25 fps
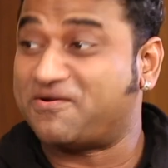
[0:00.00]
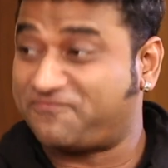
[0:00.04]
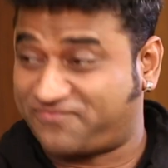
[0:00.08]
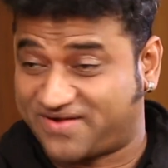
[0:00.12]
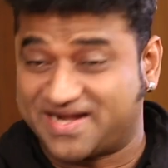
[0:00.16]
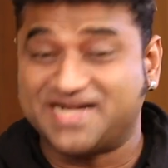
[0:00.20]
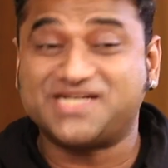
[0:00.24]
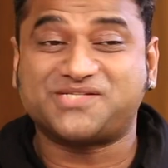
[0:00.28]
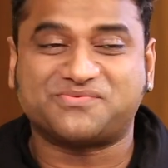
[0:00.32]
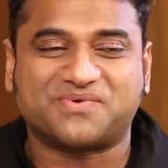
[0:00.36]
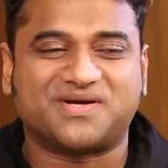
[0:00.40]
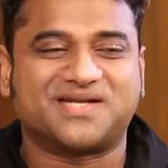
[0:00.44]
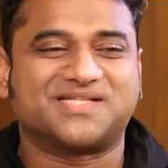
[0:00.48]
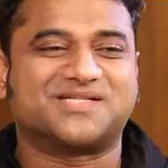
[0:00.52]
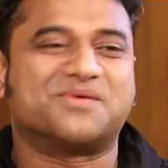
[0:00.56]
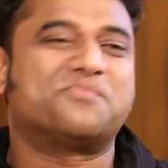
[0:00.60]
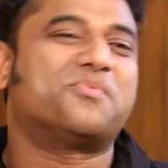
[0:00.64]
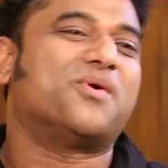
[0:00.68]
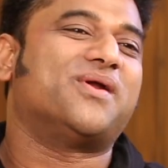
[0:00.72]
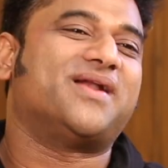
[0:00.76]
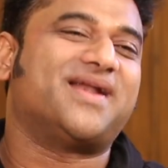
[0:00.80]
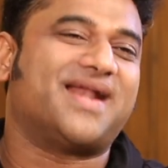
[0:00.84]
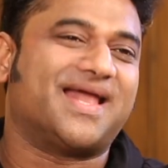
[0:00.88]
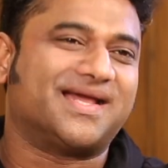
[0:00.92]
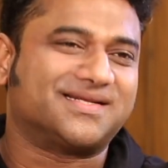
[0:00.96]
My friends were
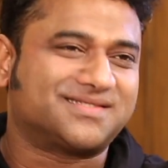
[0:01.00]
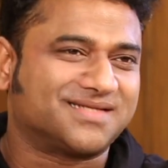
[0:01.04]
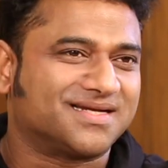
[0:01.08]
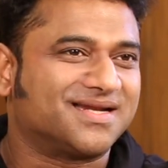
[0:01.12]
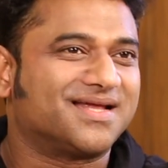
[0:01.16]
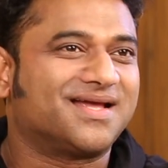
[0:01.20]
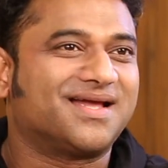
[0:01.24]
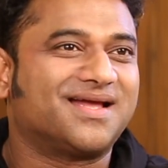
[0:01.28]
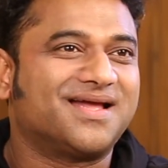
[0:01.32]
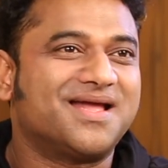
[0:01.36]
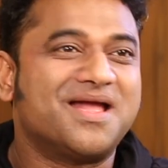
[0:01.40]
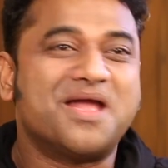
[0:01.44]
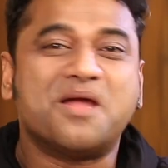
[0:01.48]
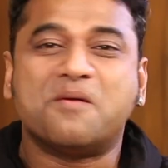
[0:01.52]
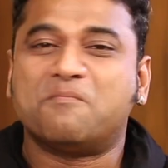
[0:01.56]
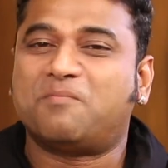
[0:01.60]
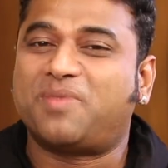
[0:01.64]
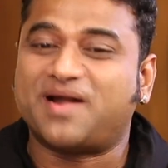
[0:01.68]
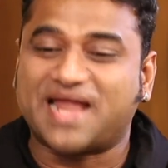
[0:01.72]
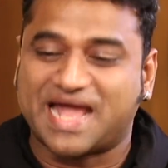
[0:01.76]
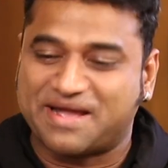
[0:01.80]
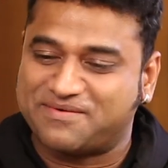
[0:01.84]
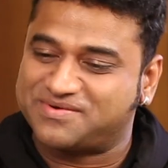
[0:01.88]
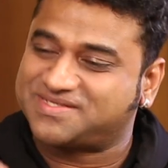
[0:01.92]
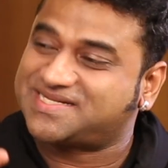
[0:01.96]
disappointed actually.
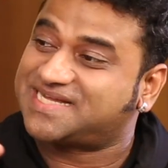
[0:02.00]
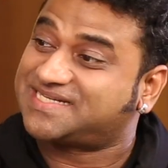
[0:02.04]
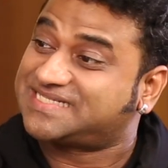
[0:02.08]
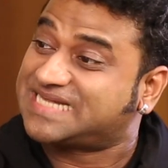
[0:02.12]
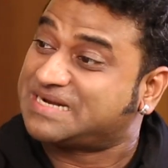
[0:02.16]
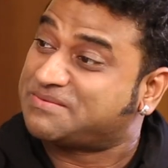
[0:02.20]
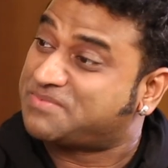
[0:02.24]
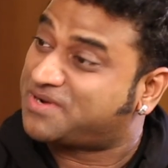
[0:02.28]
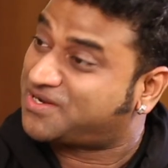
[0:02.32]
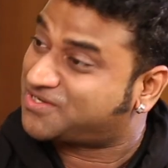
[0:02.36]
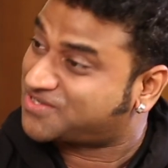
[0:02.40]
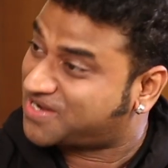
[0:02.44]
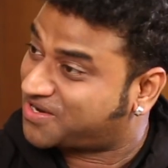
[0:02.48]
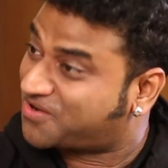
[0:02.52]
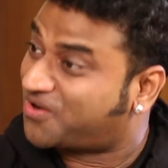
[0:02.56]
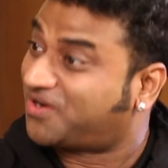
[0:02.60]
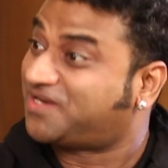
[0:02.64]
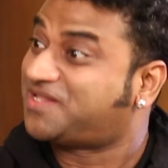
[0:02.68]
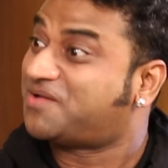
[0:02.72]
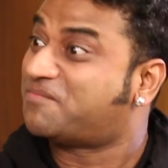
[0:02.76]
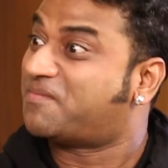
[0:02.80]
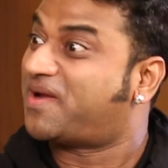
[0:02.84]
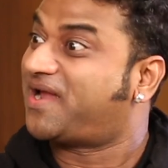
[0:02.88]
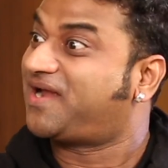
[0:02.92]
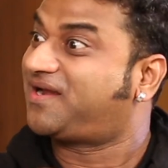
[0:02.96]
But I was excited because I
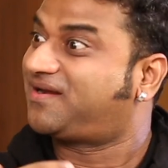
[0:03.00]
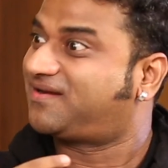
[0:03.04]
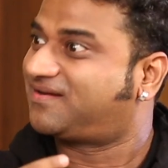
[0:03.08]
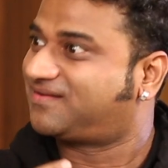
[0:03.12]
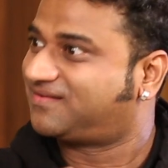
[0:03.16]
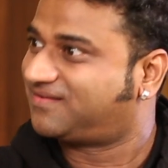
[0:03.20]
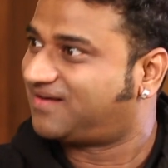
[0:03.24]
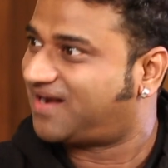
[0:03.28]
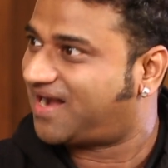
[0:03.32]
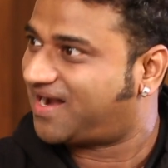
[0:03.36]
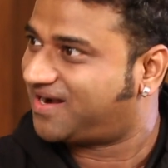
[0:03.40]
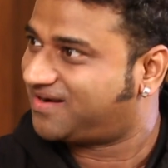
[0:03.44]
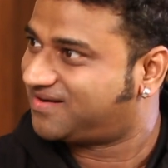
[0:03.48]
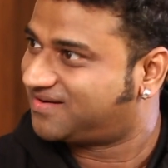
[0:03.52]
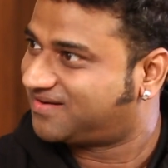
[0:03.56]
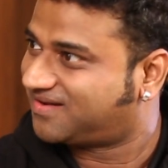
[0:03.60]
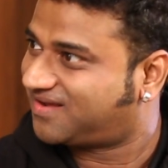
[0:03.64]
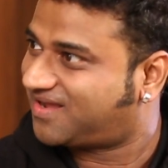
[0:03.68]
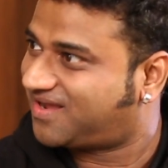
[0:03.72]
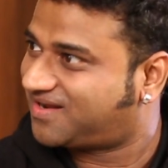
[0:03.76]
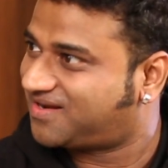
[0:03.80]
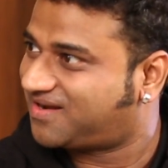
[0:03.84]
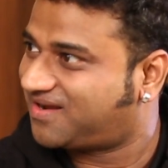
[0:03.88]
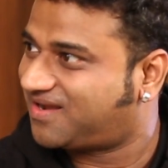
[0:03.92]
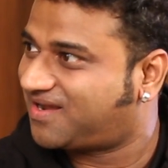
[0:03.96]
got the mic
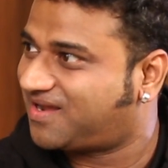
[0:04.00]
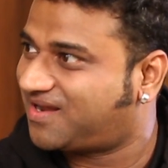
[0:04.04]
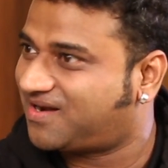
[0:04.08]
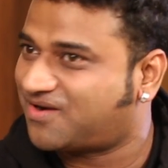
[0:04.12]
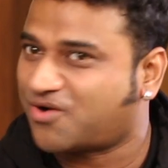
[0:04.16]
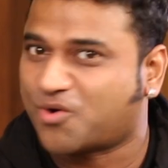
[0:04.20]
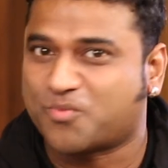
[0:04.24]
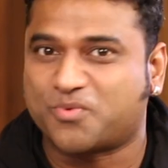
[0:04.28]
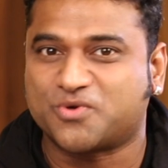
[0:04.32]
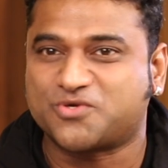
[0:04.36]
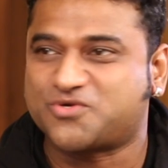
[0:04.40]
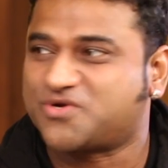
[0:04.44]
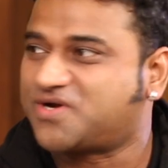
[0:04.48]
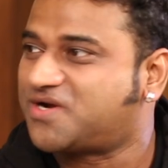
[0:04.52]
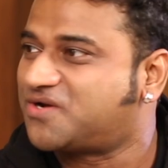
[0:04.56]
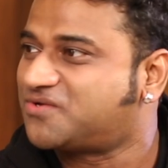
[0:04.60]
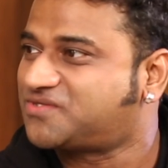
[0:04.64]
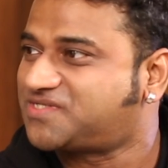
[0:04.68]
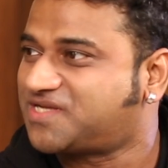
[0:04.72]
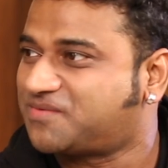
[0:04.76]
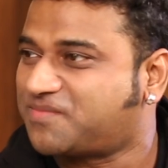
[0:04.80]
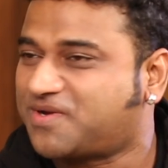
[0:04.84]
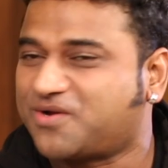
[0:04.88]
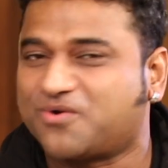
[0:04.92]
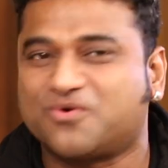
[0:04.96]
and an opportunity
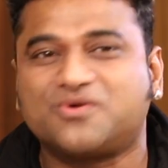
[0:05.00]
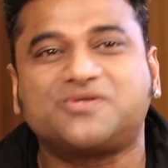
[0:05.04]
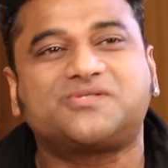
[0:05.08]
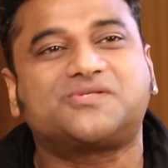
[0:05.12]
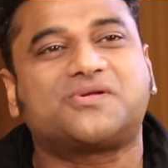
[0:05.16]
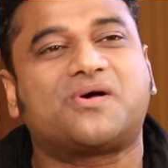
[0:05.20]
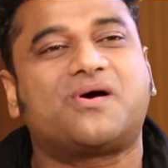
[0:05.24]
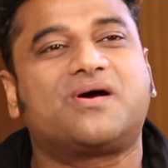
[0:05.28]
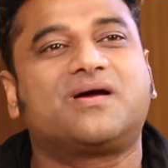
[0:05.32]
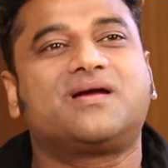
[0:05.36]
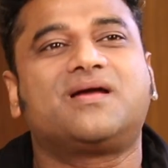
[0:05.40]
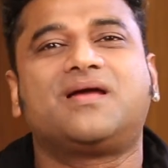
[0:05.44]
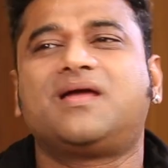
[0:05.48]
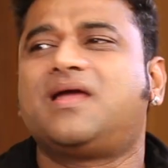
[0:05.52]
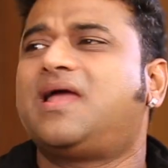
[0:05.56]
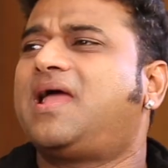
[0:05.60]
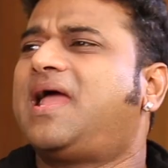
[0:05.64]
to sing my own song.